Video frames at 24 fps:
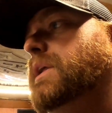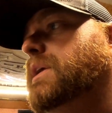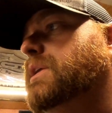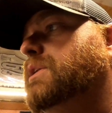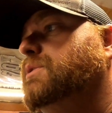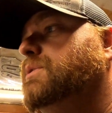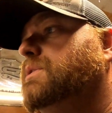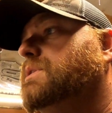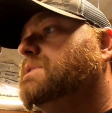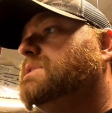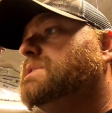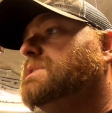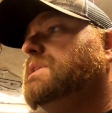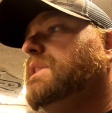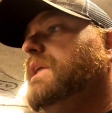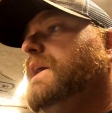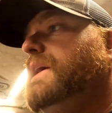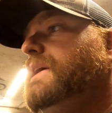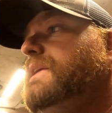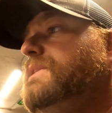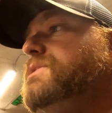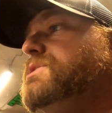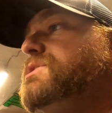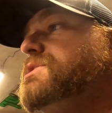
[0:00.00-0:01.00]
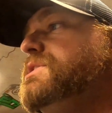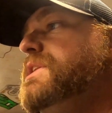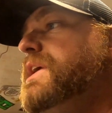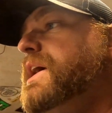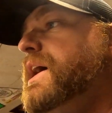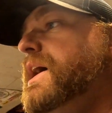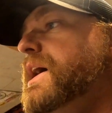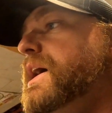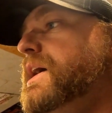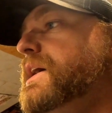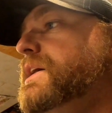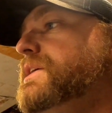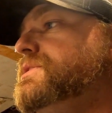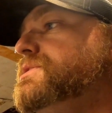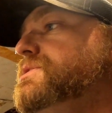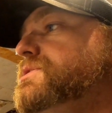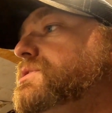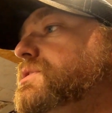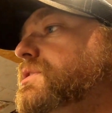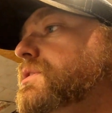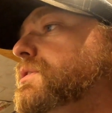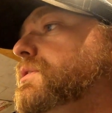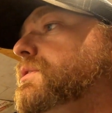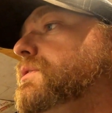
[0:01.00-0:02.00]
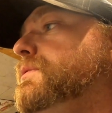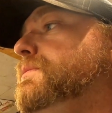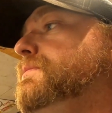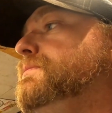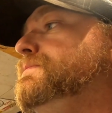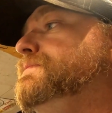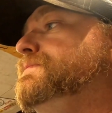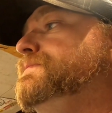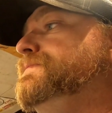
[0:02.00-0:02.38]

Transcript: into a slight snag, so